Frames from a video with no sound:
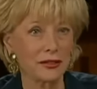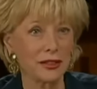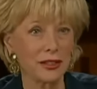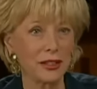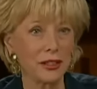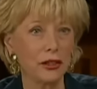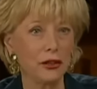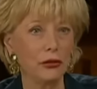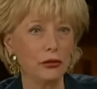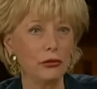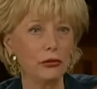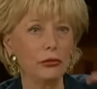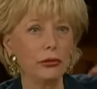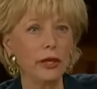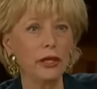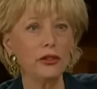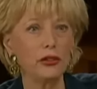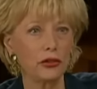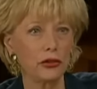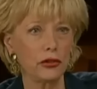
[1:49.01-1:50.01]
that you'd
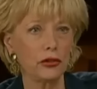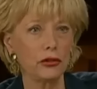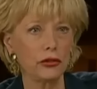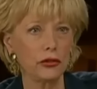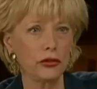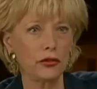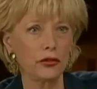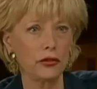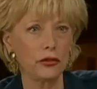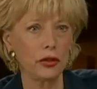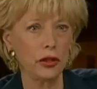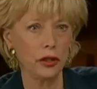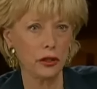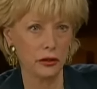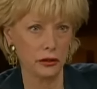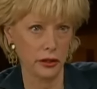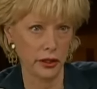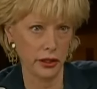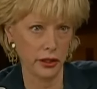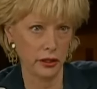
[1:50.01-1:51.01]
reached your
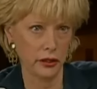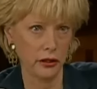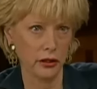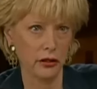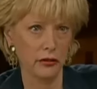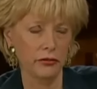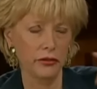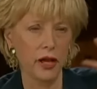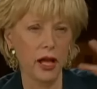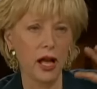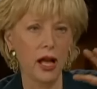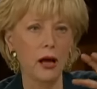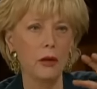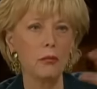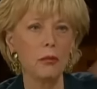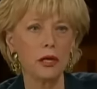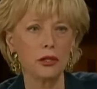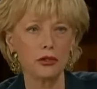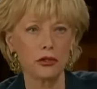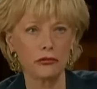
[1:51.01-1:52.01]
ceiling of how
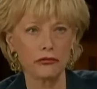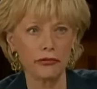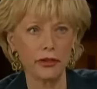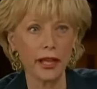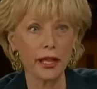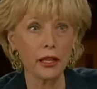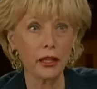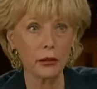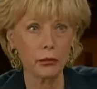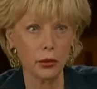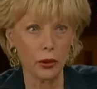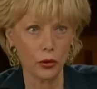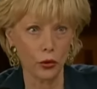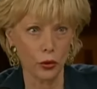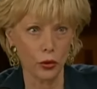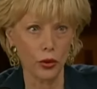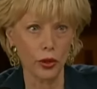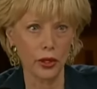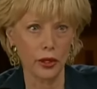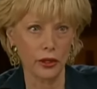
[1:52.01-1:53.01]
much
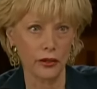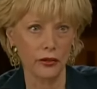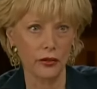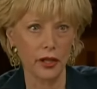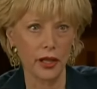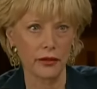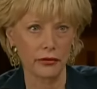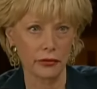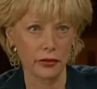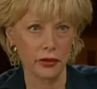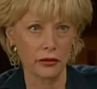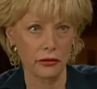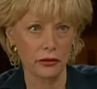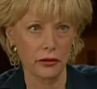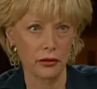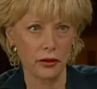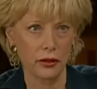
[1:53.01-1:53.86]
available oil is left